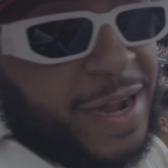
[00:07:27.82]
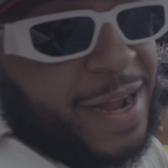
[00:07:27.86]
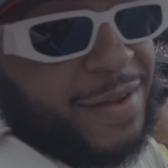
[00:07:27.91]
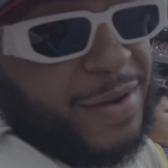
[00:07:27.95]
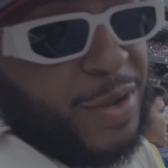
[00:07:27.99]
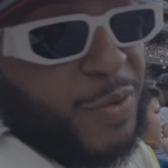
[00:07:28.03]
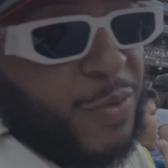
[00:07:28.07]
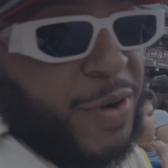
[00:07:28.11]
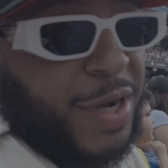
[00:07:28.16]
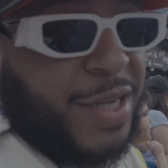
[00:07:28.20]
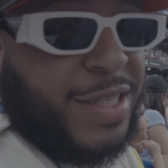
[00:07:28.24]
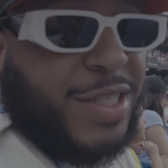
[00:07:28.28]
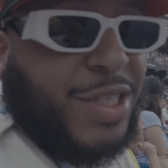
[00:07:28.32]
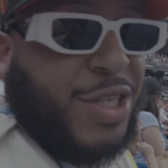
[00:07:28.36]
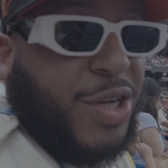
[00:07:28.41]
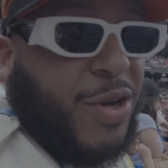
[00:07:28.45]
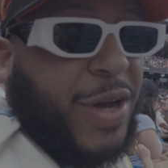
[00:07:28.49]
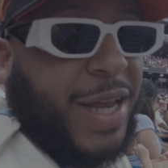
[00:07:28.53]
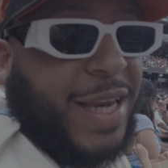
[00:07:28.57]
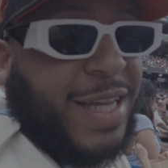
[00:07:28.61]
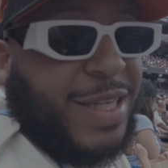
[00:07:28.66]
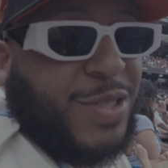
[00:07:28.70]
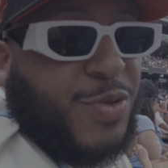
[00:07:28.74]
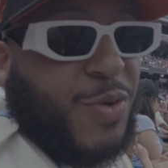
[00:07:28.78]
five to one. So
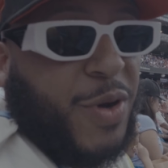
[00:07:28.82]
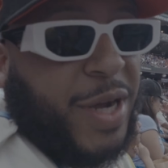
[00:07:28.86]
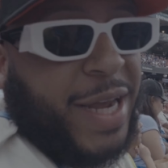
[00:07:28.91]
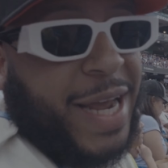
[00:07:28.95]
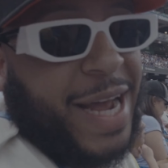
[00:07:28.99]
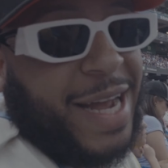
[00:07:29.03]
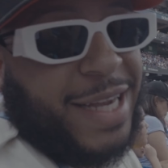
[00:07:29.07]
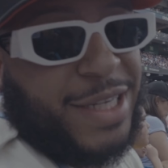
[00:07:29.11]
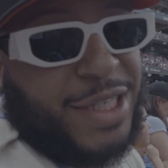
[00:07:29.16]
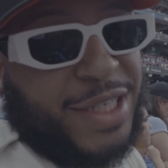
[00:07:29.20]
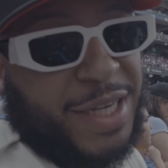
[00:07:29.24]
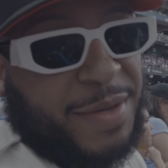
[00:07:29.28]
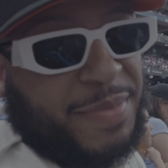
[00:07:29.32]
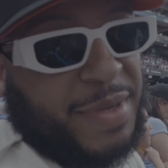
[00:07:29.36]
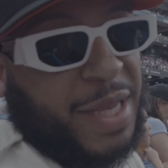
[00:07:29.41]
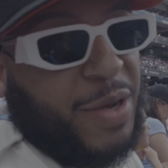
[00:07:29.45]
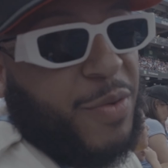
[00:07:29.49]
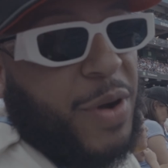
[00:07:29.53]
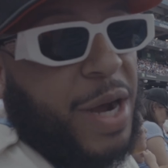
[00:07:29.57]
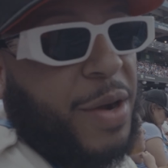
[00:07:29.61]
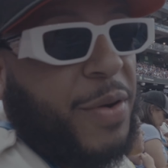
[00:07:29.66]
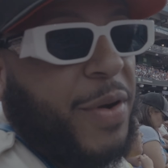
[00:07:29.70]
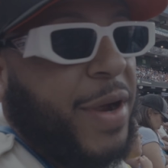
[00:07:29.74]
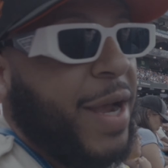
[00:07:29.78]
at least we'll cash something
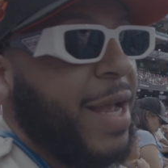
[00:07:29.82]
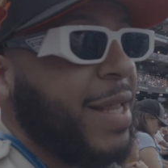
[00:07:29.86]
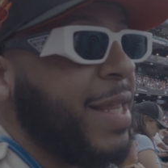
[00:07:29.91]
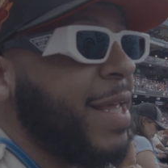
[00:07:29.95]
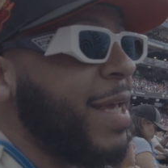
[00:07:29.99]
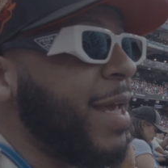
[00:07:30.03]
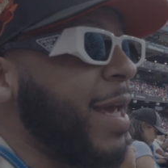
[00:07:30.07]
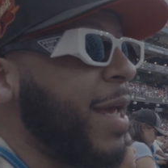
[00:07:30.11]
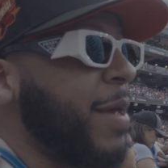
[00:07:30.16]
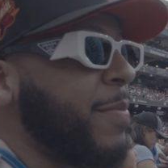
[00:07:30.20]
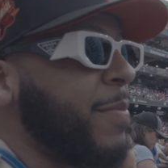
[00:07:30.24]
while we're at the